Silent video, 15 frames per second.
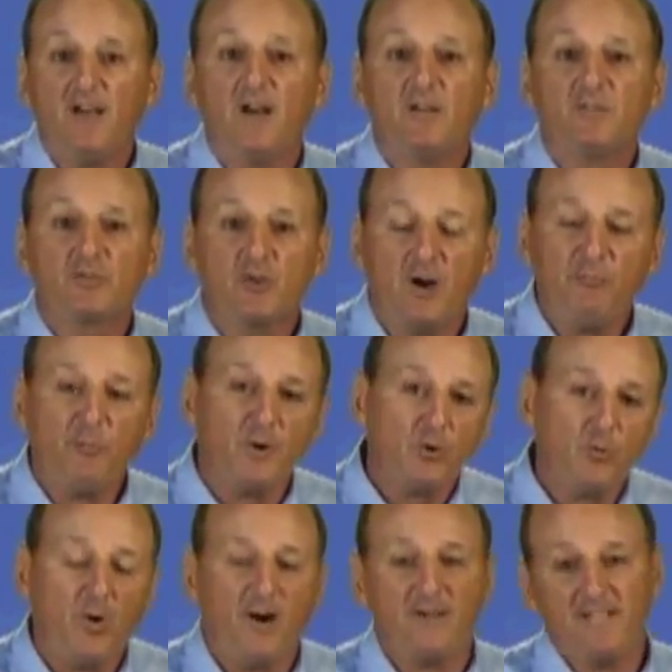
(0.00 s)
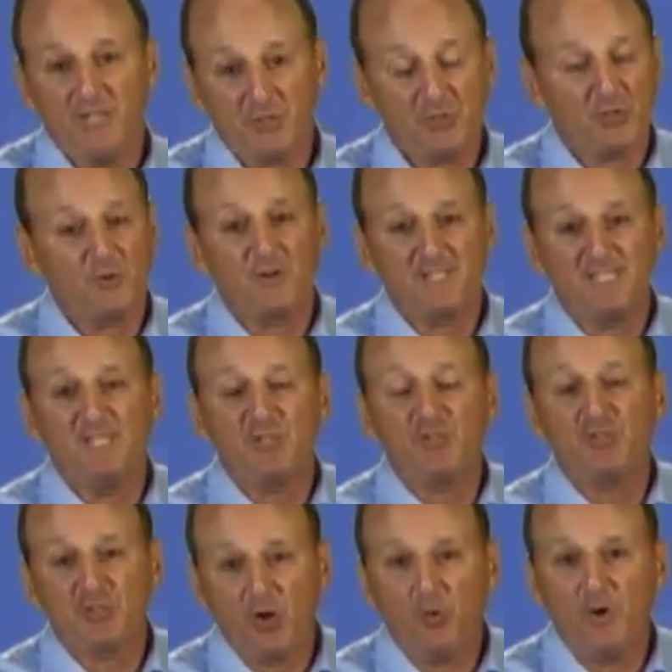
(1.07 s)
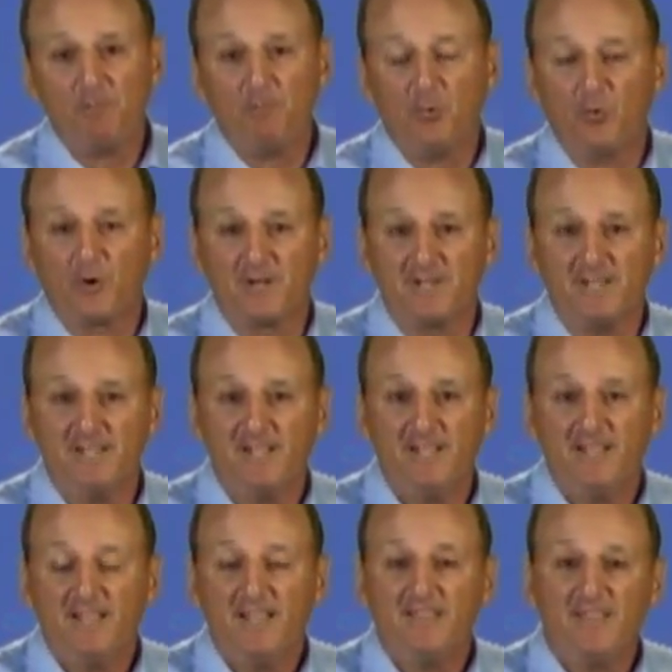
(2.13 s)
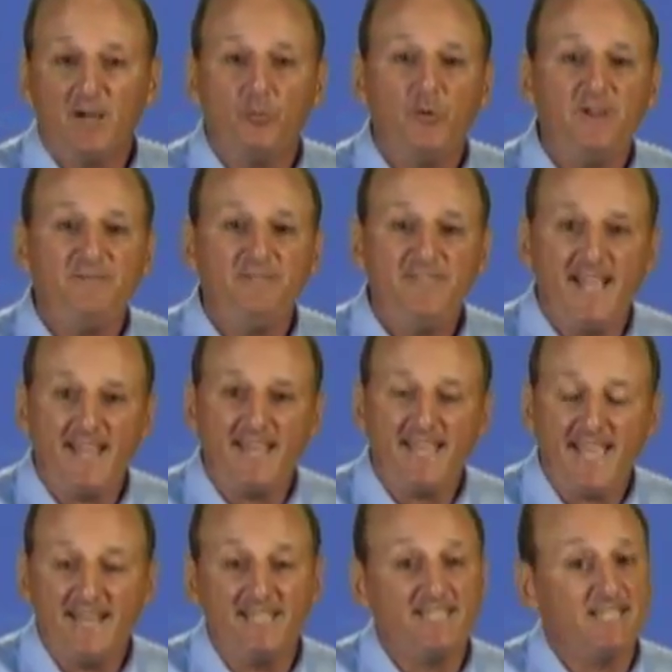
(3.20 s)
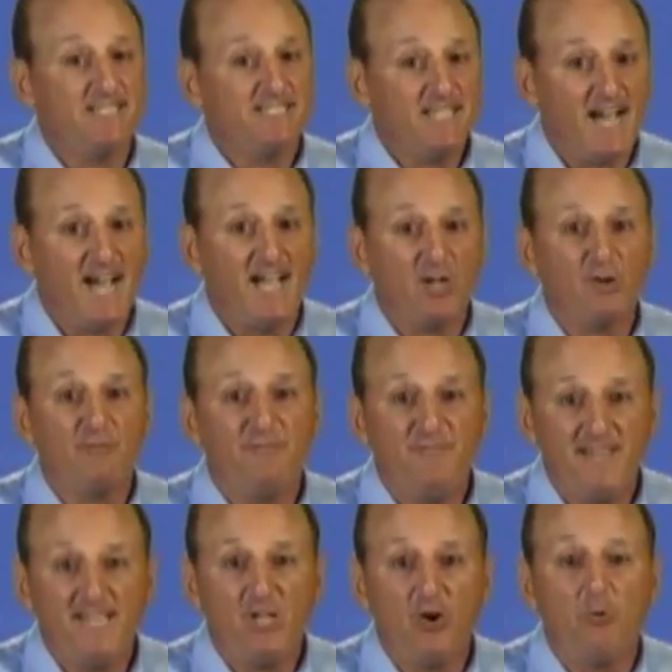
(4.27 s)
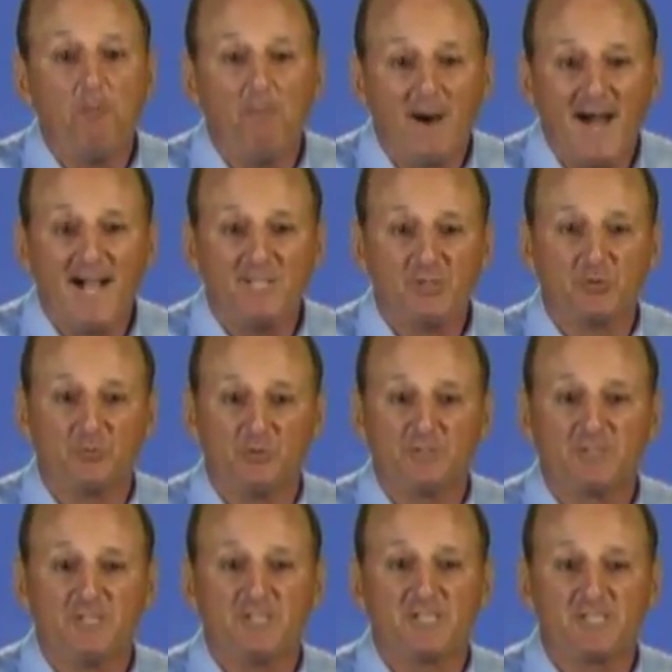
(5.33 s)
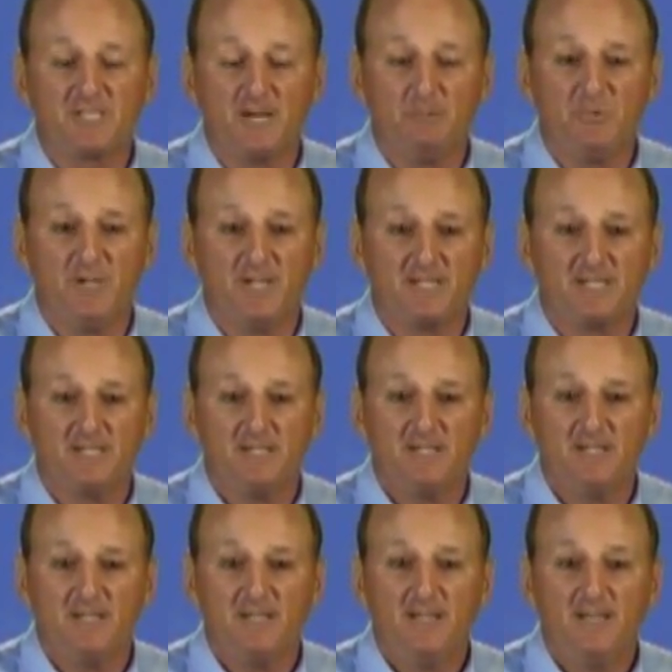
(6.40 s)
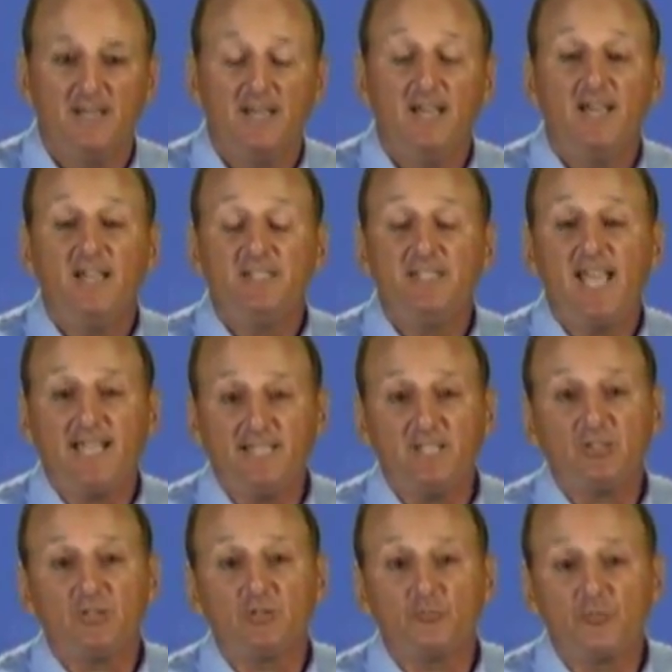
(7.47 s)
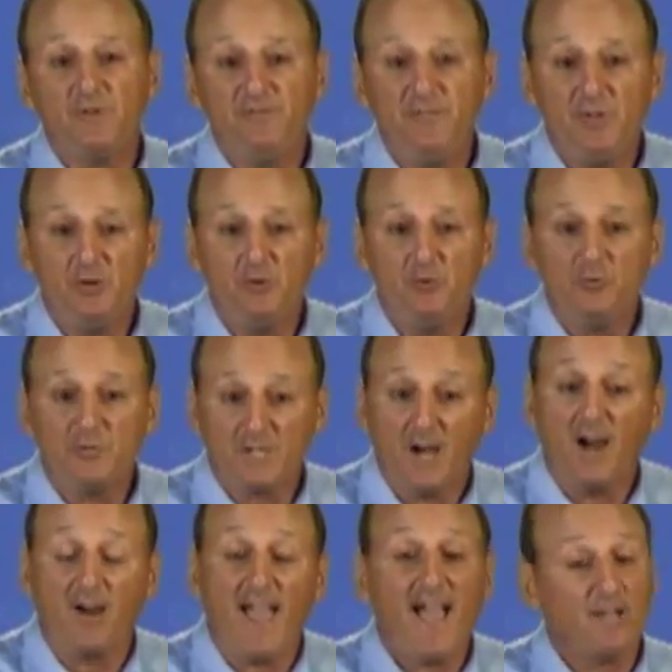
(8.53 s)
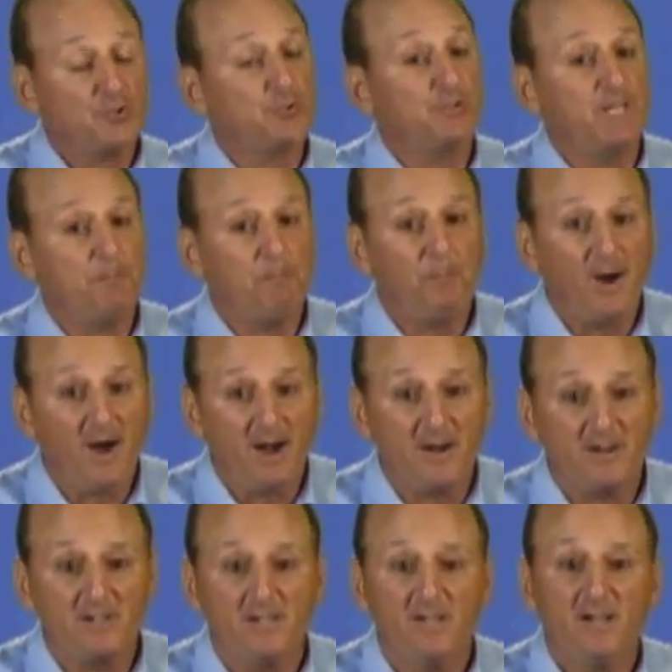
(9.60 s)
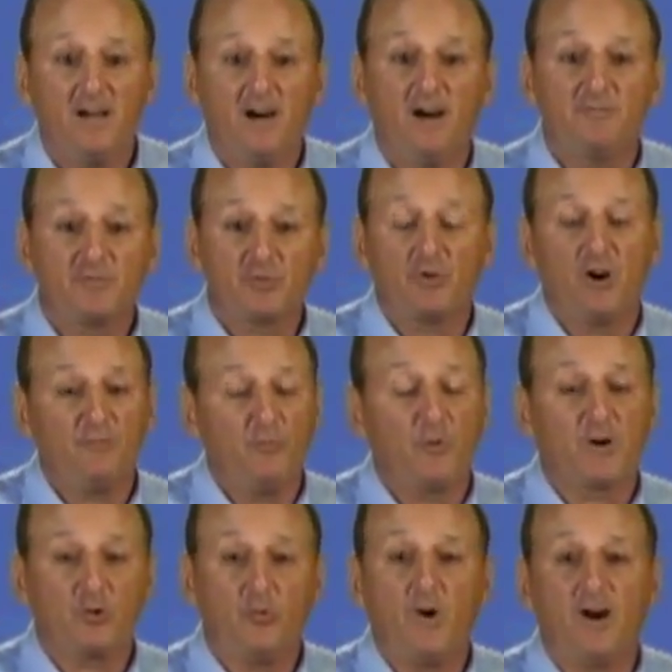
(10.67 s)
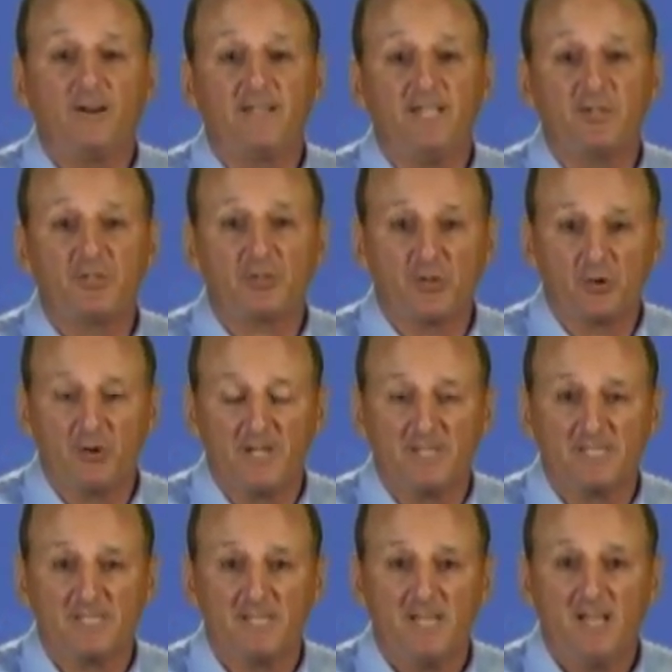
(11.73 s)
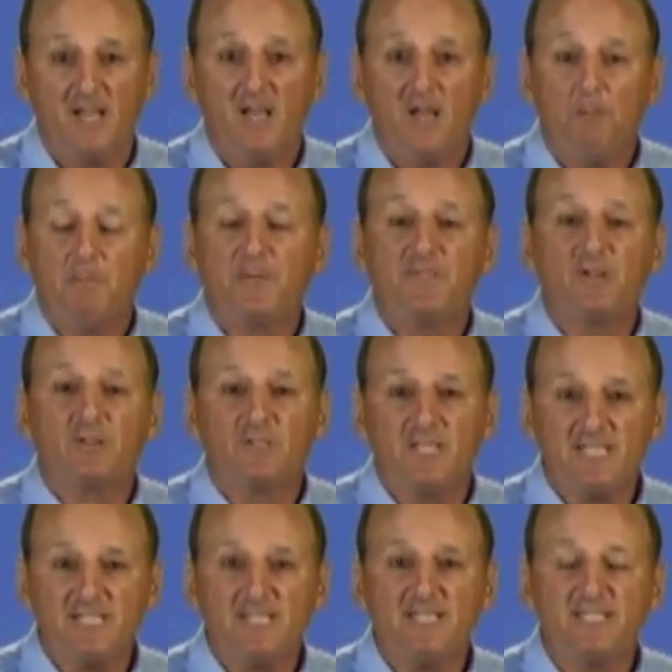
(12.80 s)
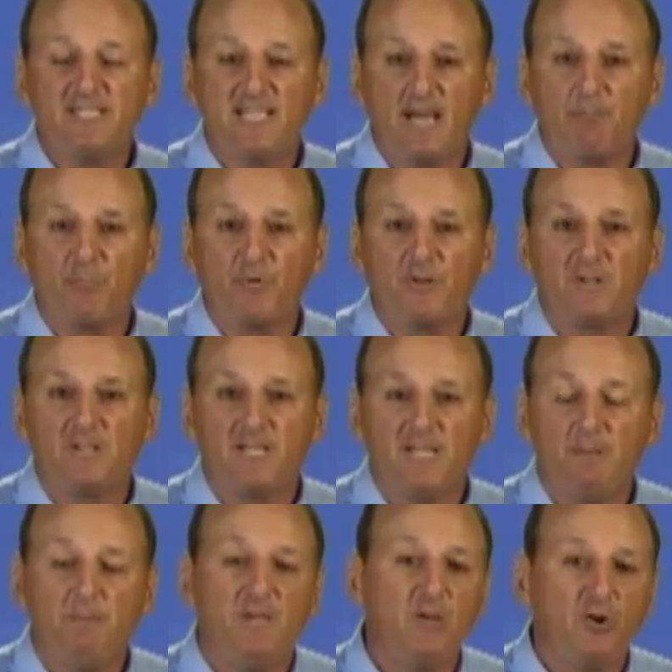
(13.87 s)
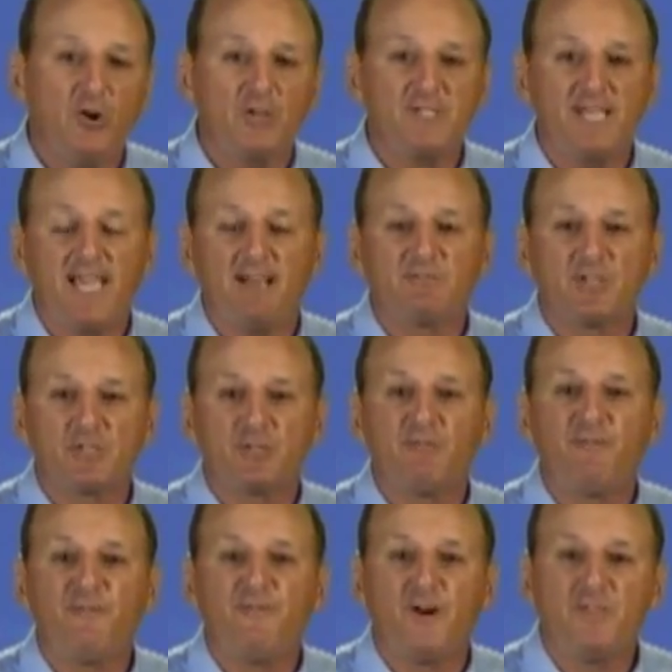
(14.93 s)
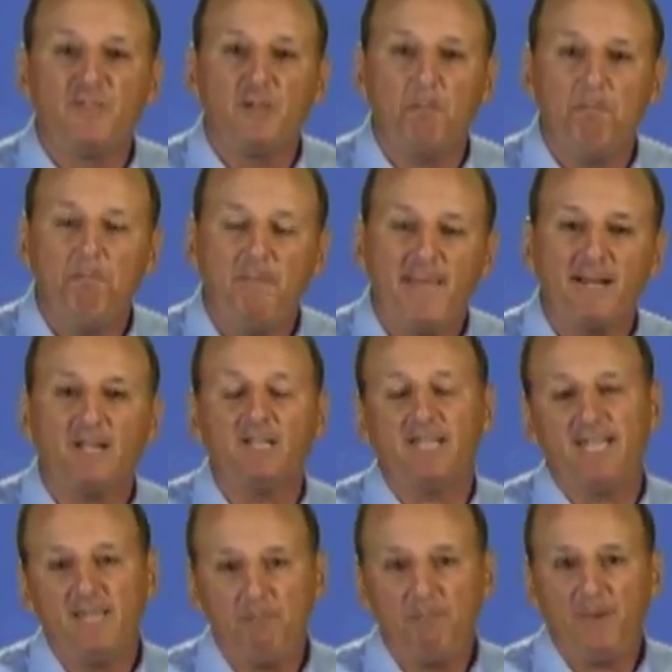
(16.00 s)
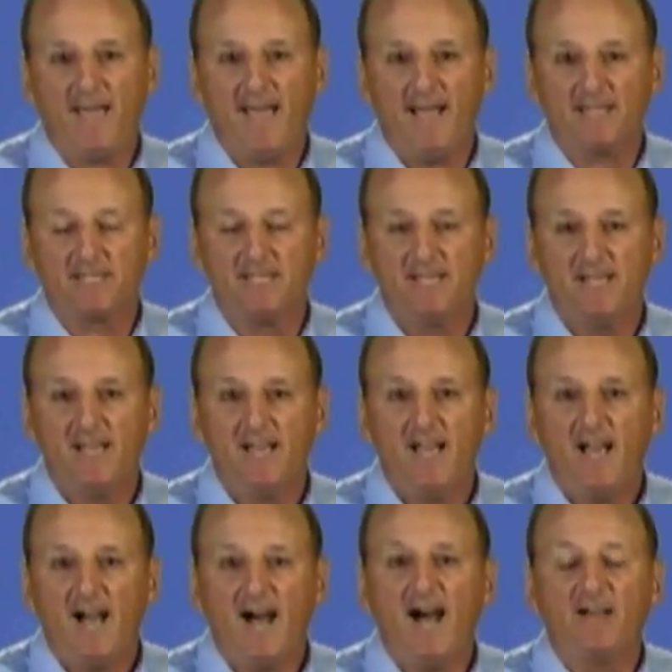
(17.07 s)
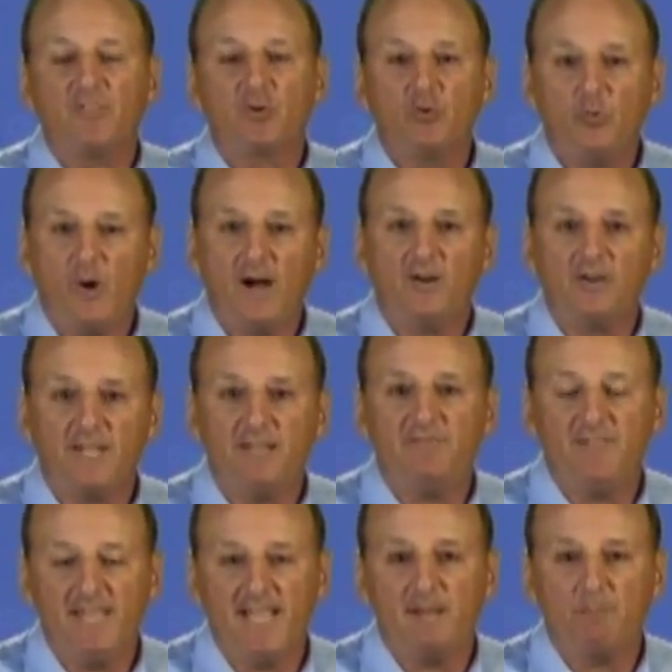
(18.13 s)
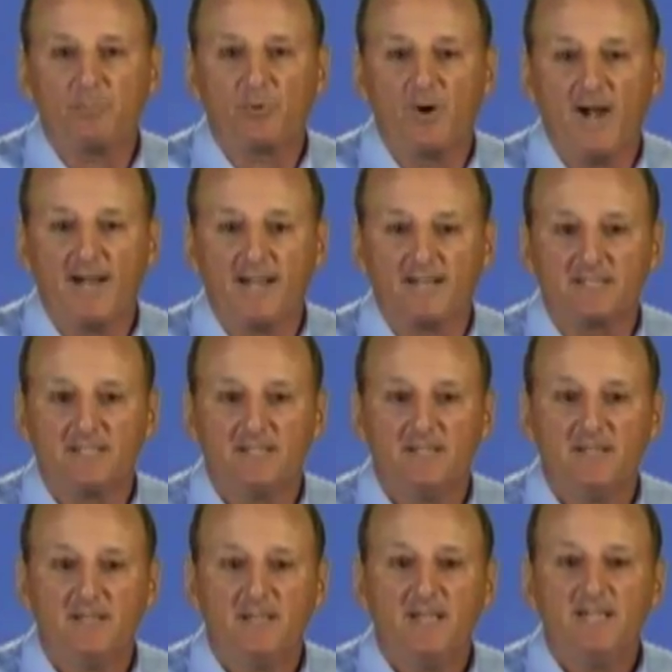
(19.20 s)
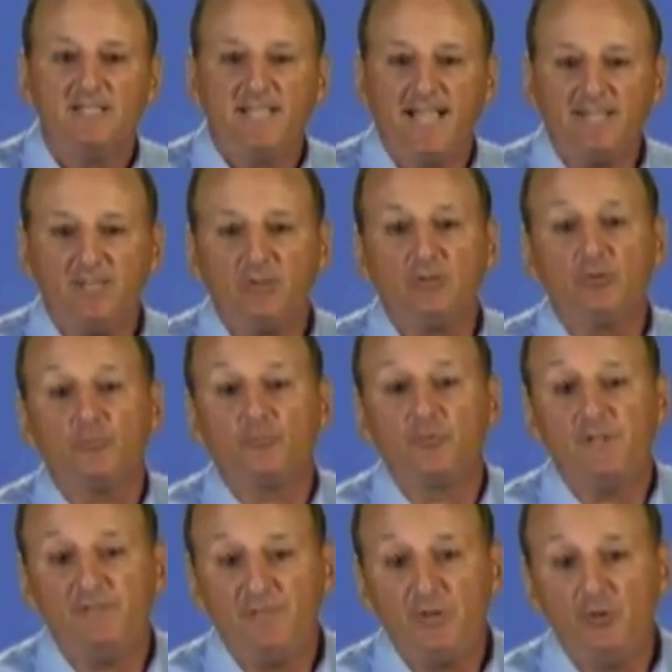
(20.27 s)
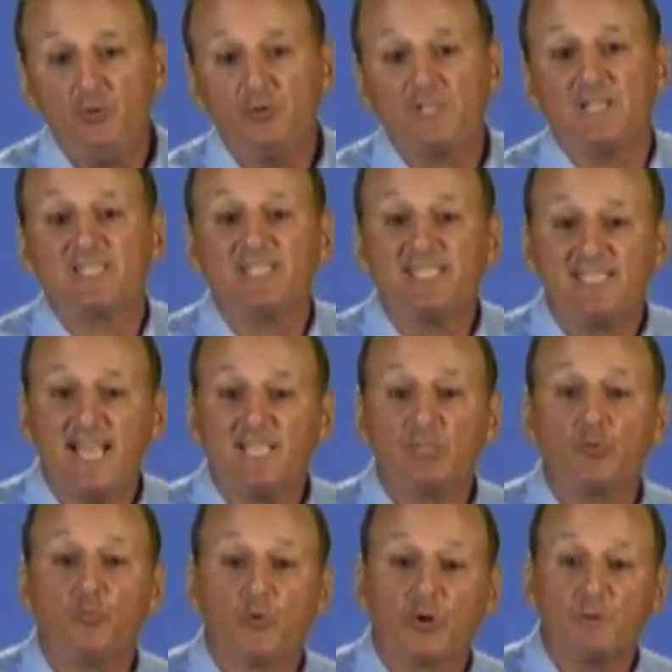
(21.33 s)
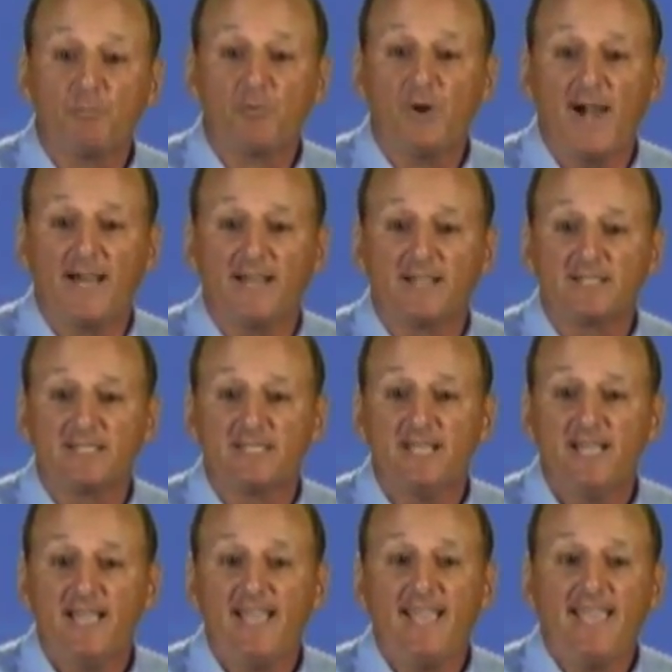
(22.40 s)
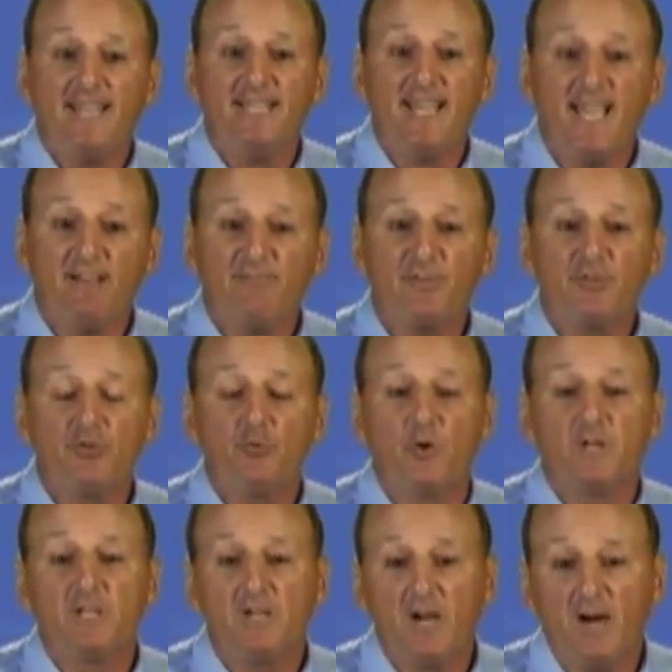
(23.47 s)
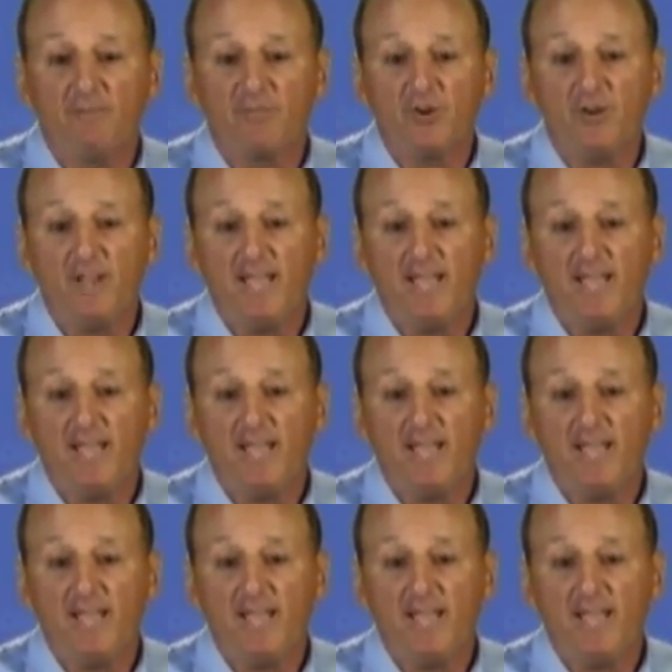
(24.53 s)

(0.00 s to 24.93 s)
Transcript: Software quality assurance is so important that we've dedicated an entire video module to the subject. Technical reviews are actually part of software quality assurance, but they're listed separately because they have such a fundamental impact on the quality of the end product. Technical reviews assess work products in an effort to uncover